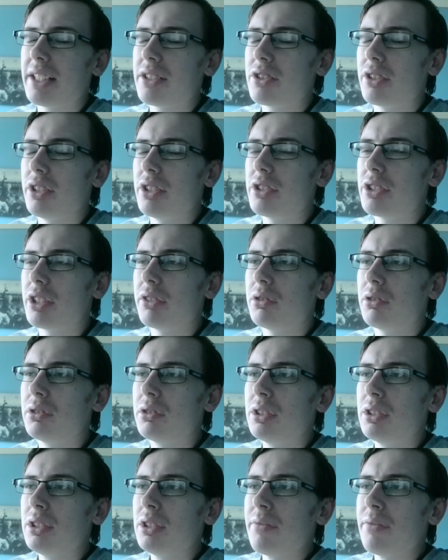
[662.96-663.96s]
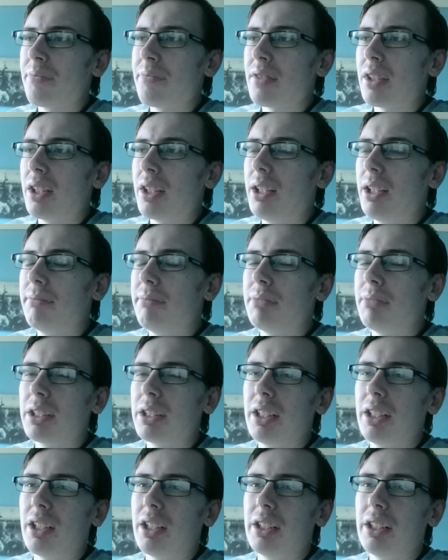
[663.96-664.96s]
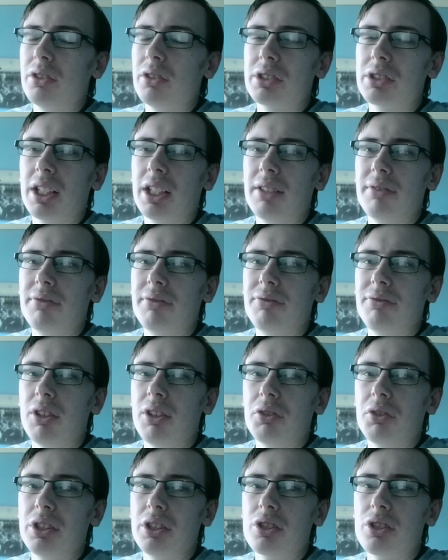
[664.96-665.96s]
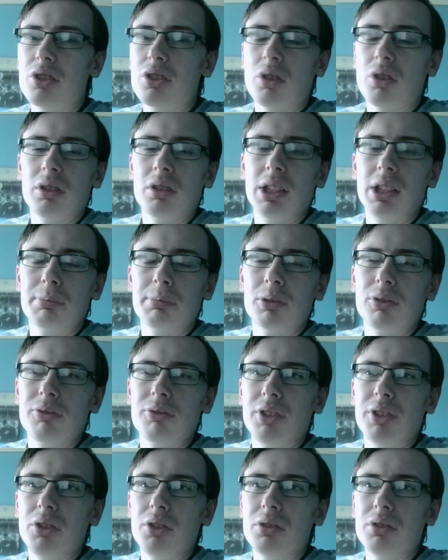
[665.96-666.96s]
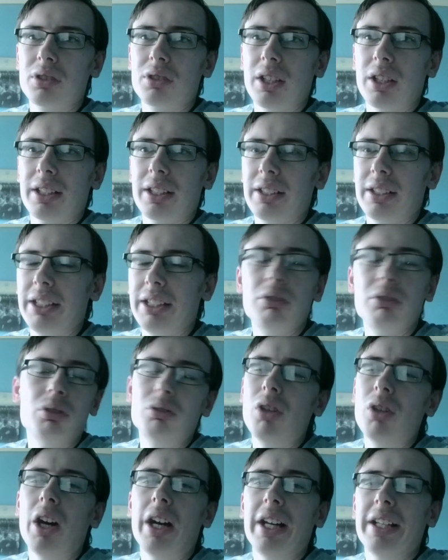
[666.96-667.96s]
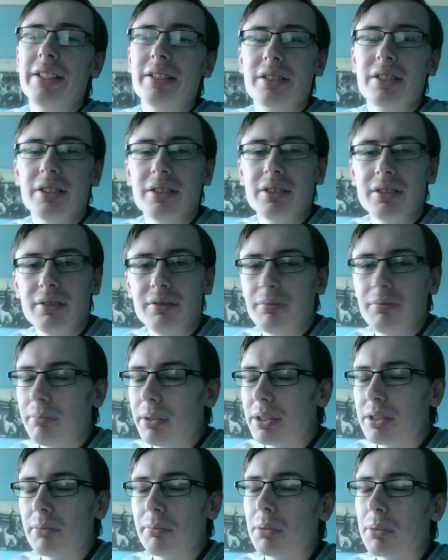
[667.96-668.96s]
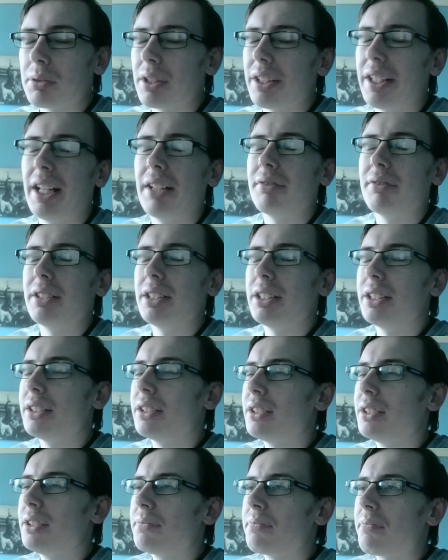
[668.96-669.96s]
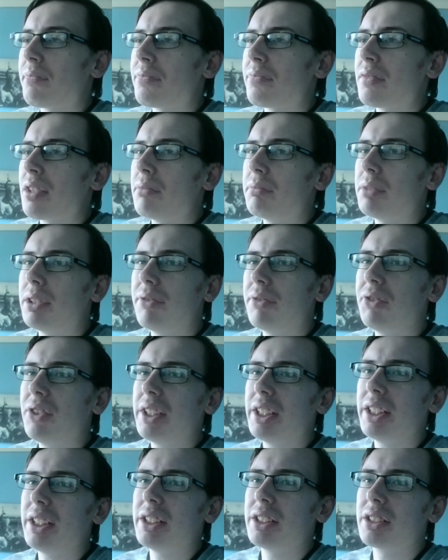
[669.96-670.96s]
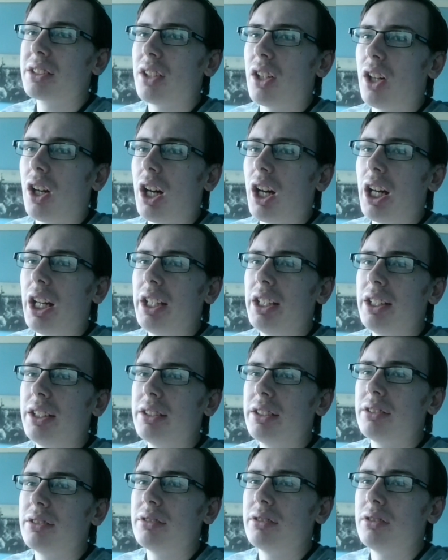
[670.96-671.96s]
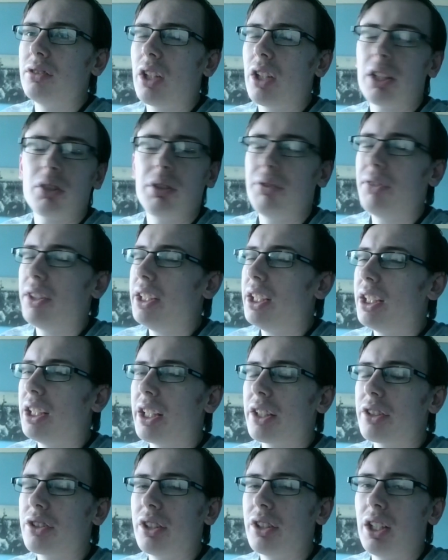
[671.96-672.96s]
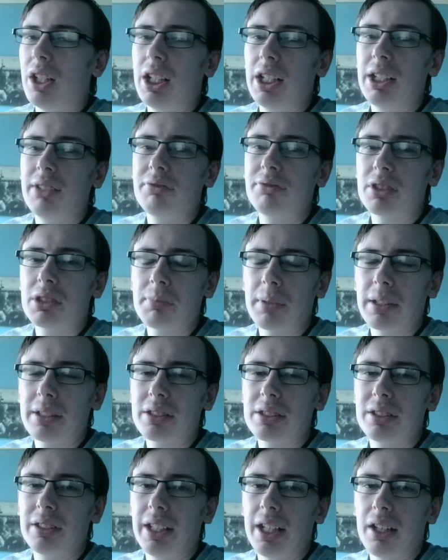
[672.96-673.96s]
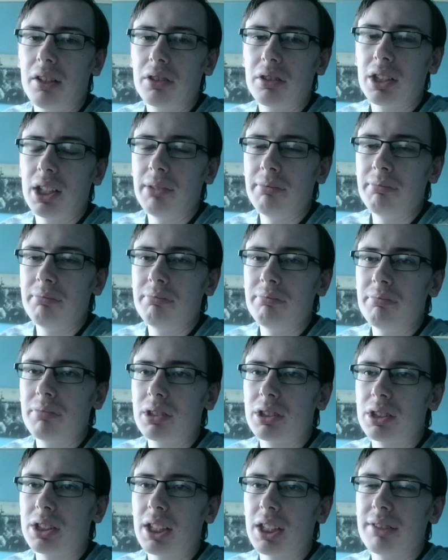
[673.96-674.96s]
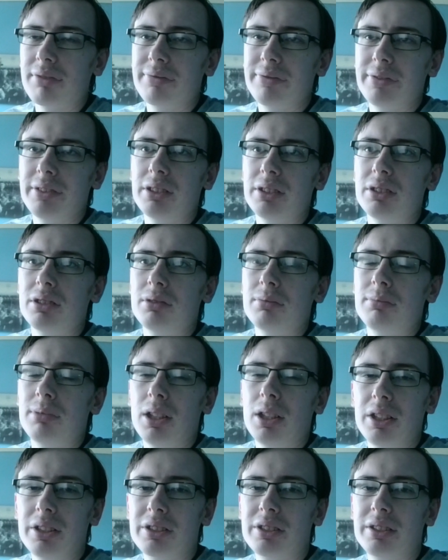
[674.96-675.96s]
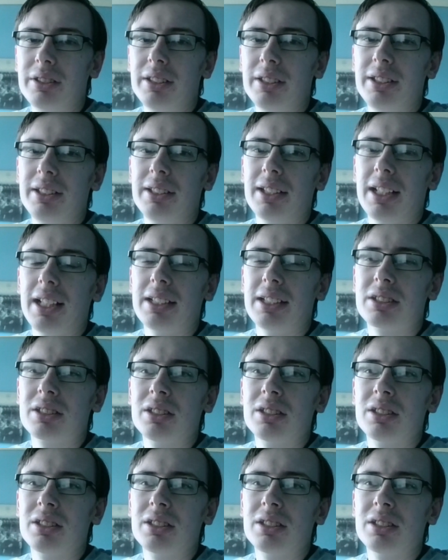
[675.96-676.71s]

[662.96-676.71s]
in general. But then I also have very strong liberal views, like equal rights and bits and bobs like that, really. But the thing is, like with any election, I have respected the outcome, because I feel personally, as